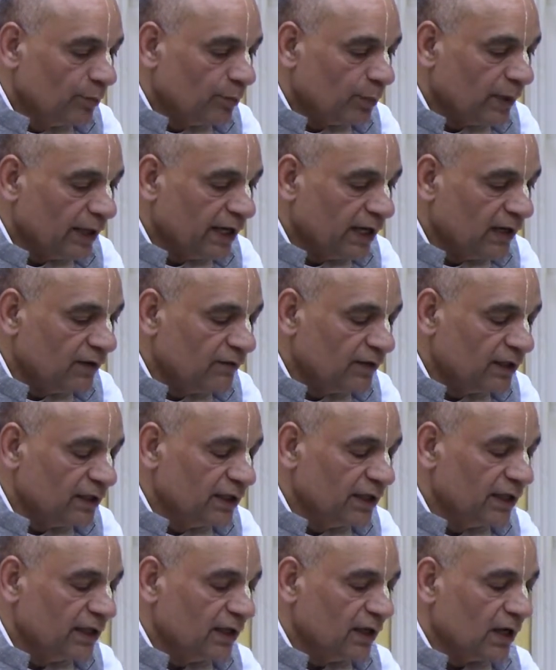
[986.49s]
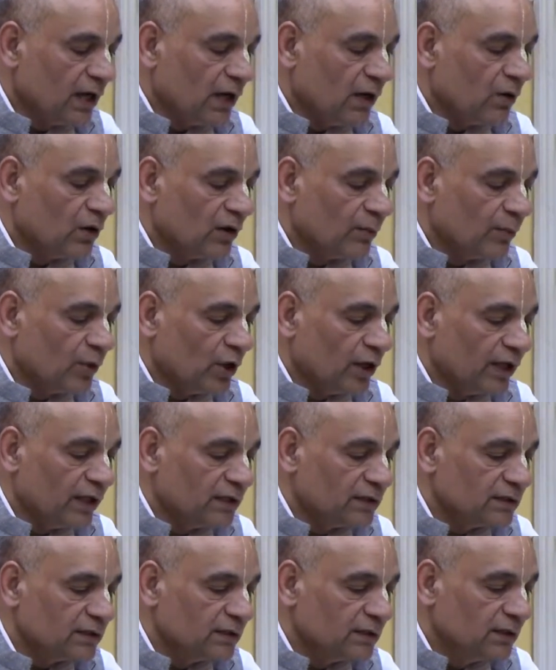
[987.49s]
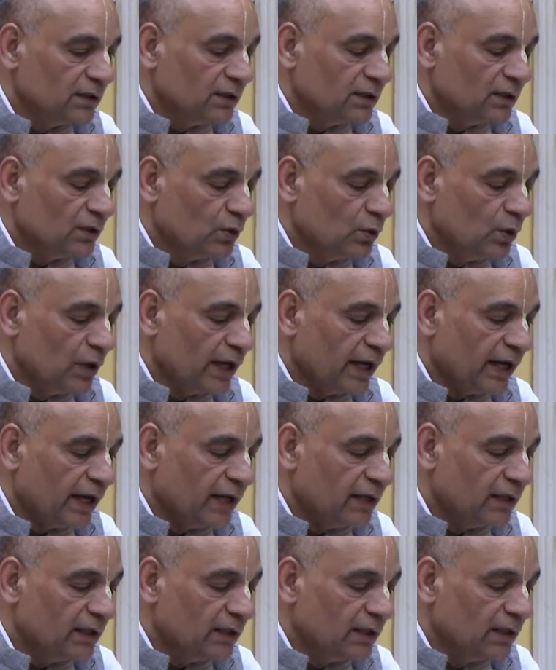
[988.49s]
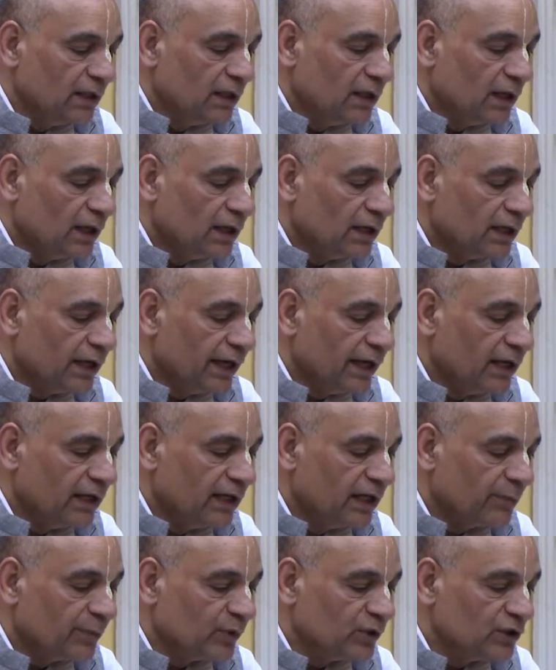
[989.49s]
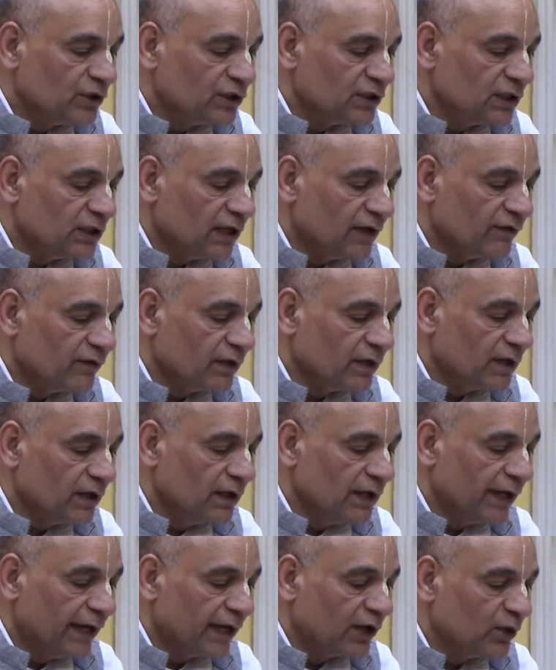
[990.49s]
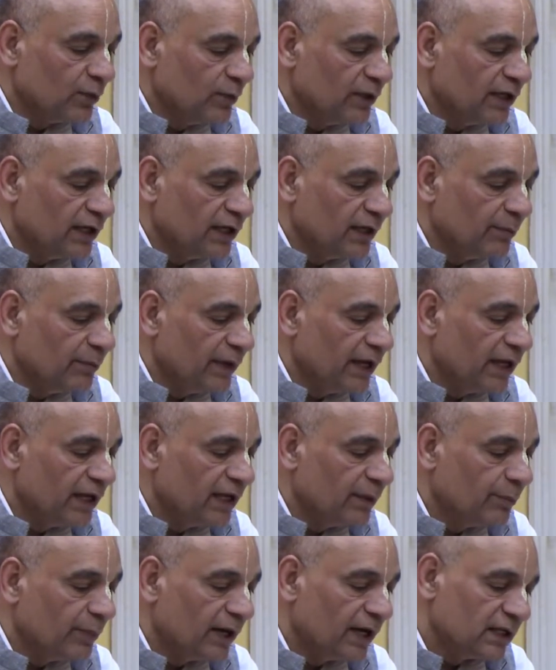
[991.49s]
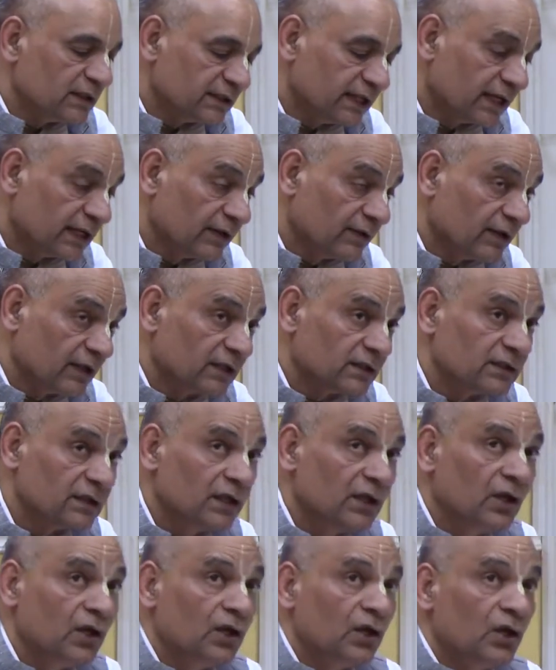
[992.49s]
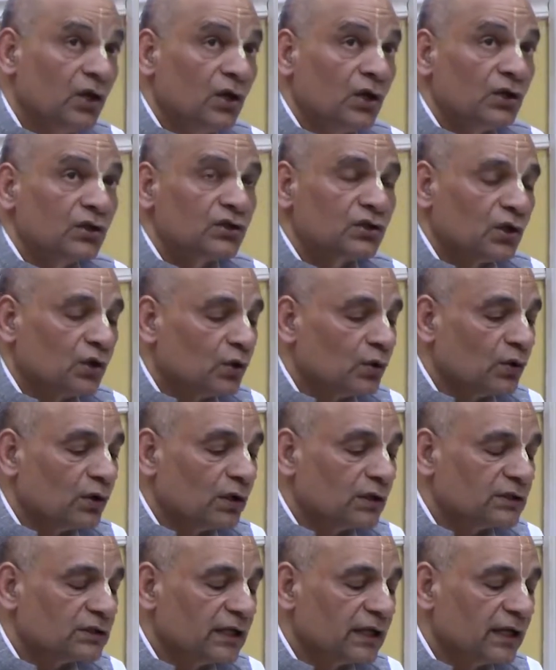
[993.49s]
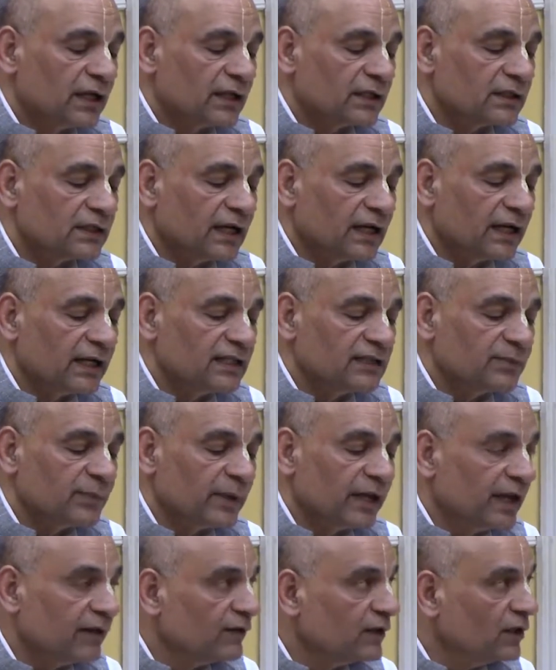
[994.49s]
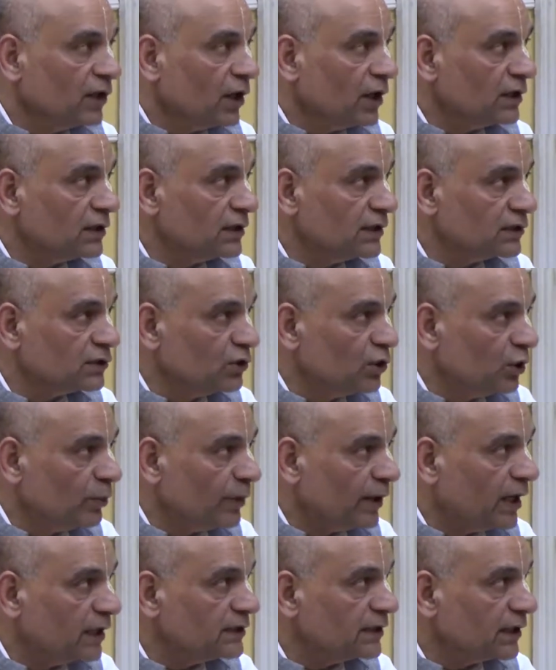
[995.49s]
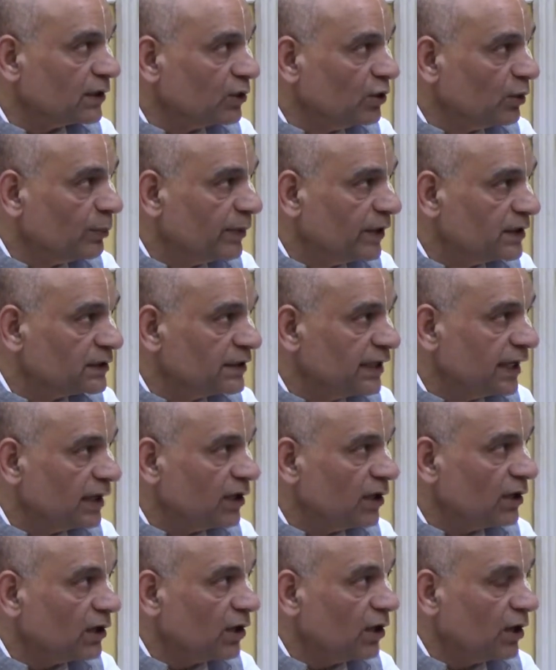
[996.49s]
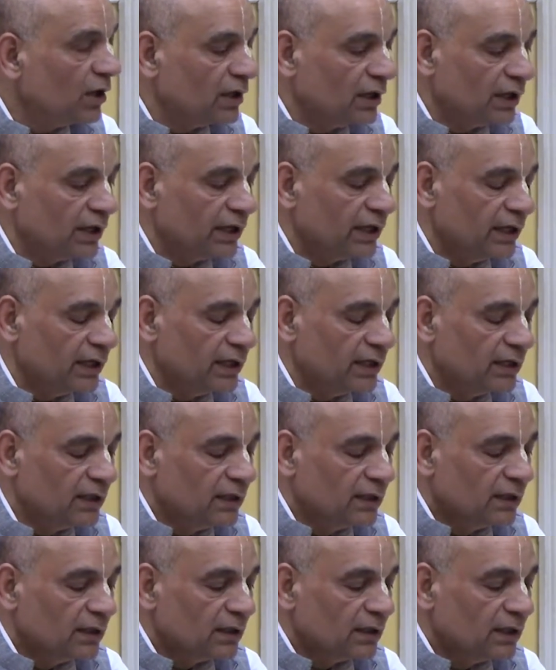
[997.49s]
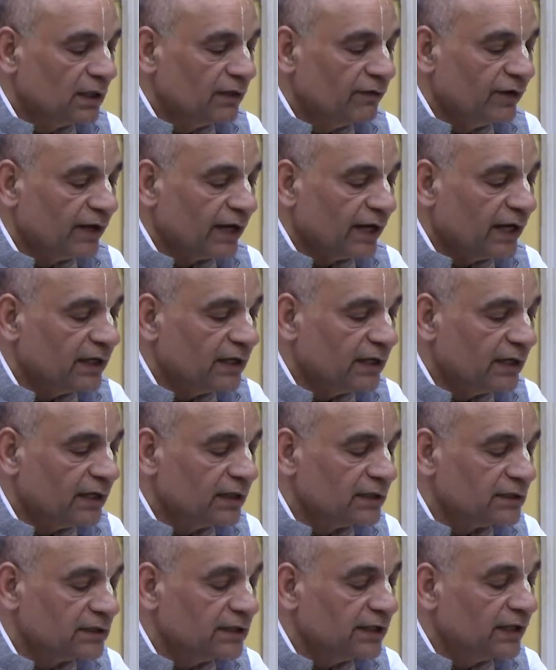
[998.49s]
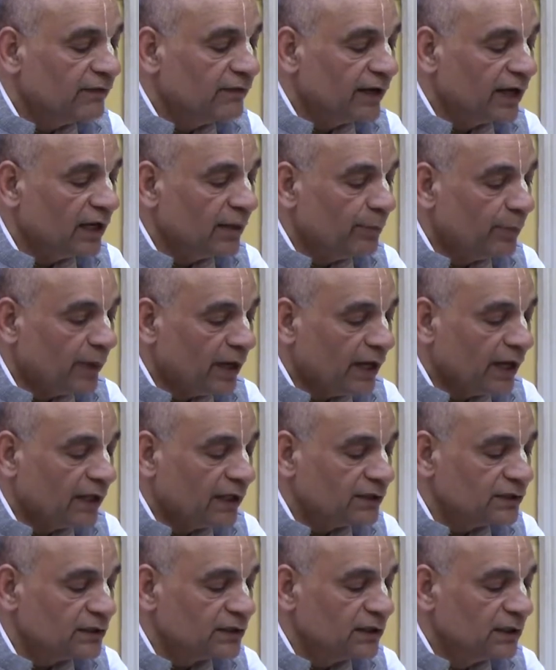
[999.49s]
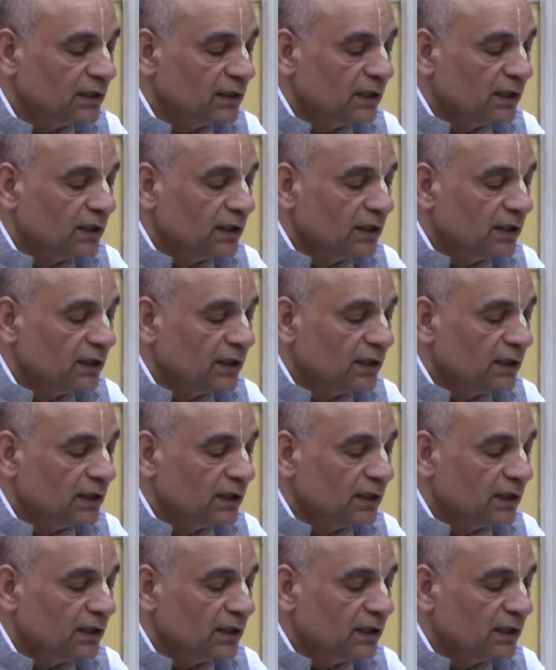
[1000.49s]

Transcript: played with the cowherd boys who had attained their position after accumulating many pious activities. So, Shri Krishna is playing with all these gopas and gopis. They are not ordinary living entities. They are very pious